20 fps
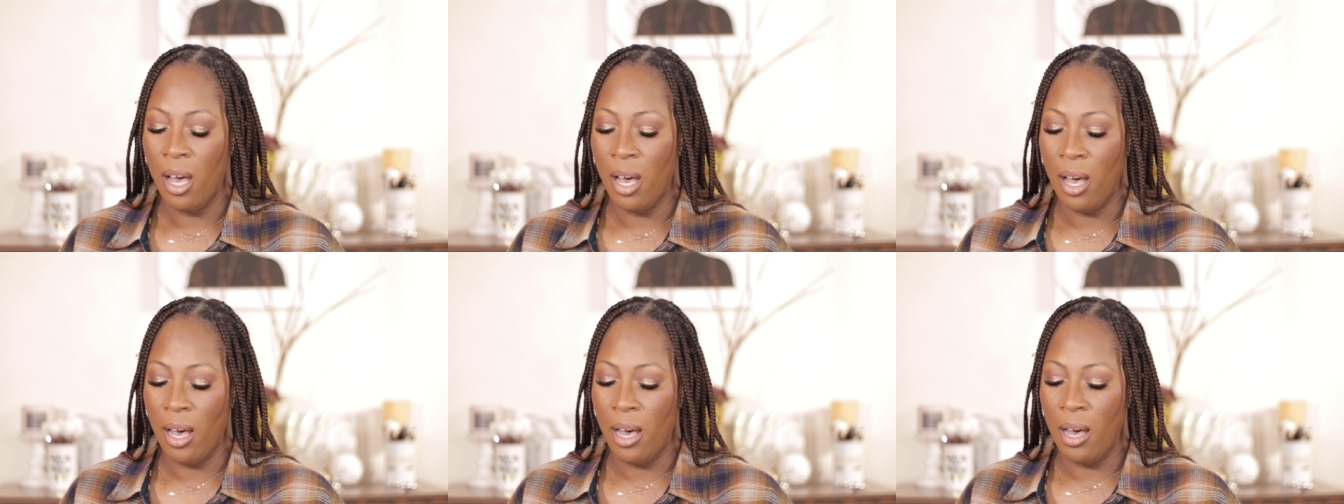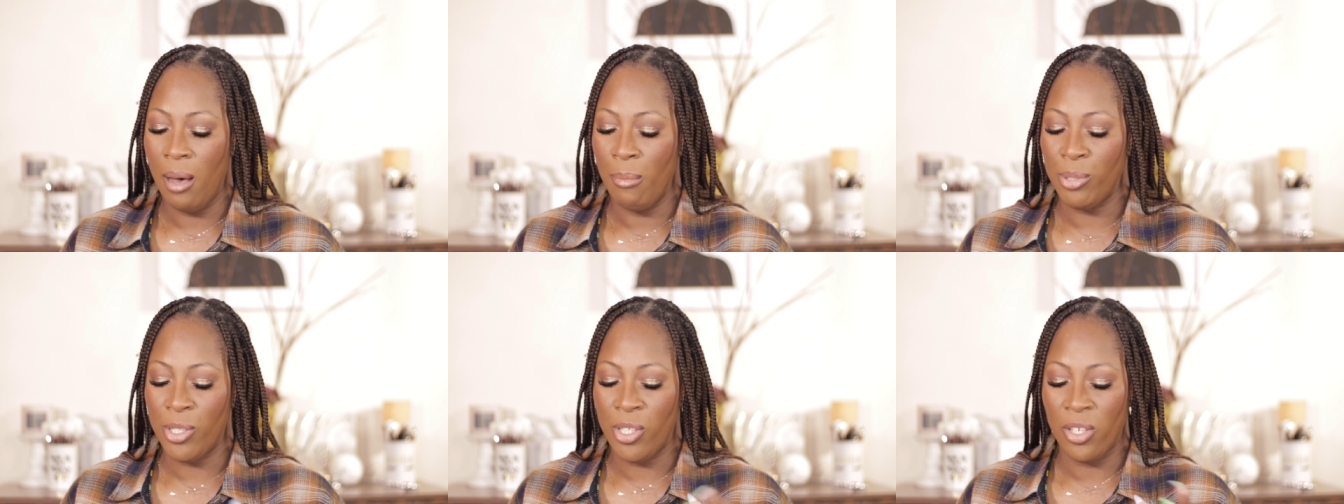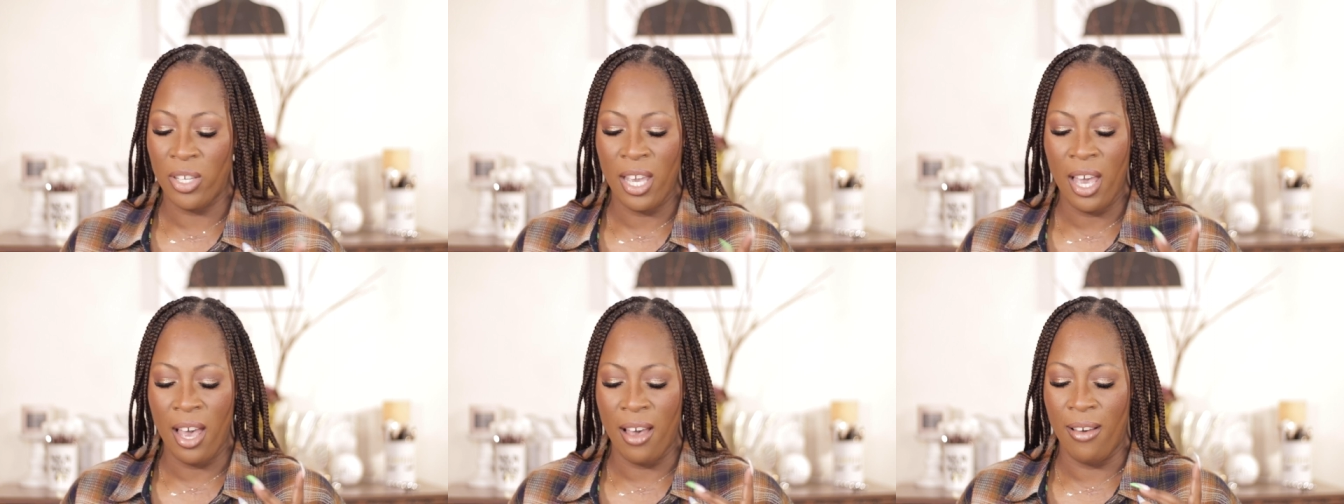um, so
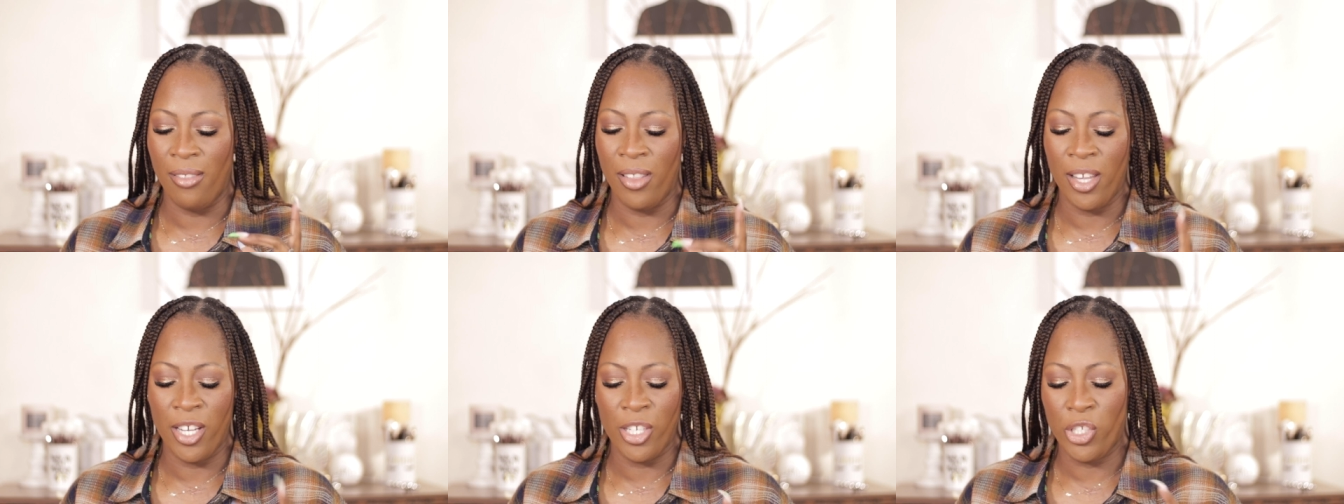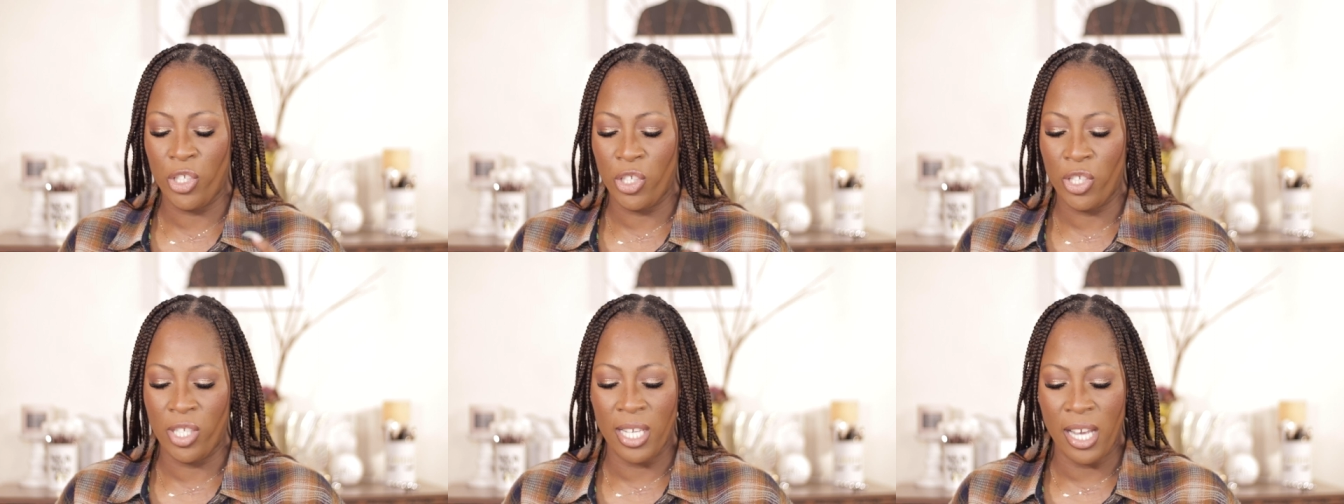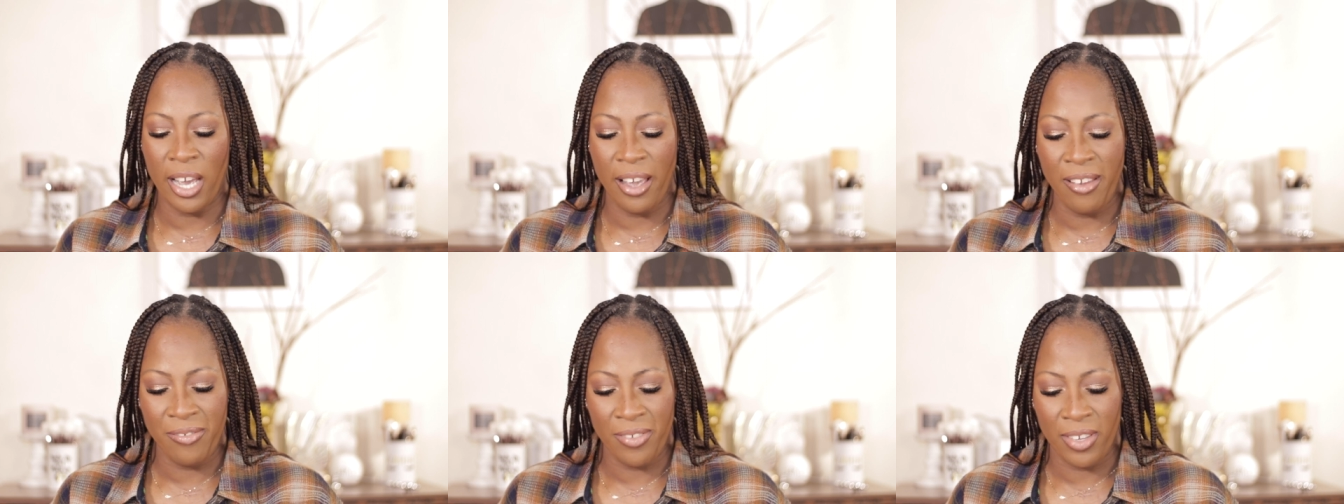yeah, let's just
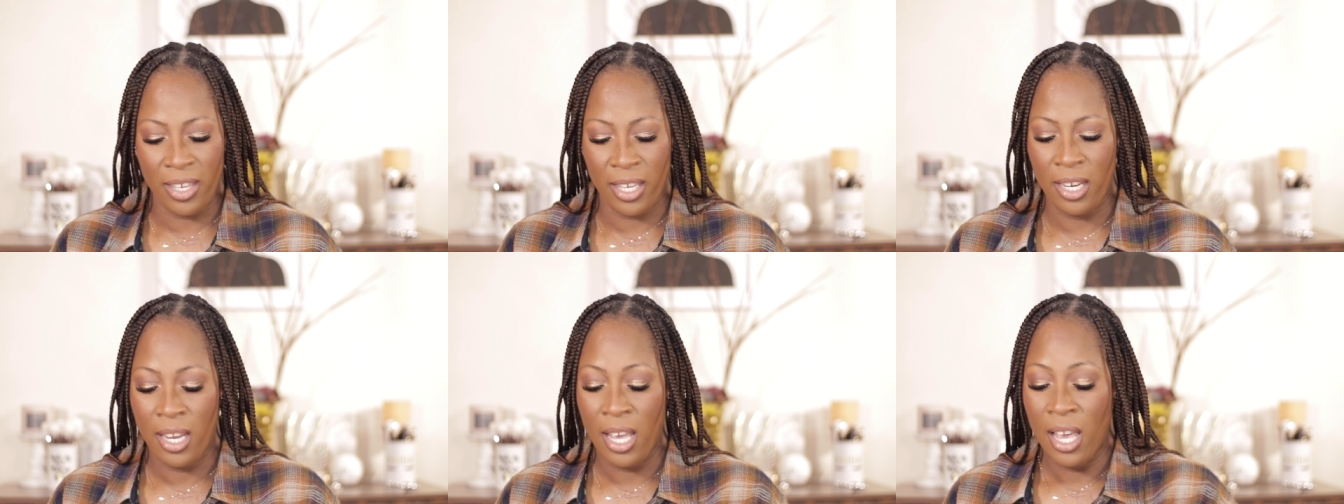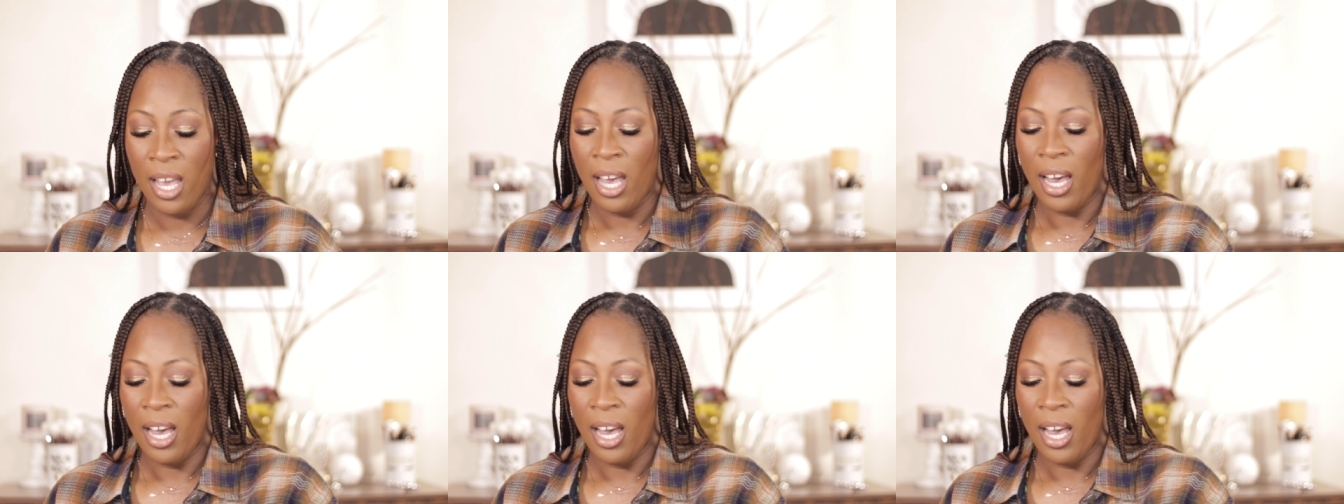dive in.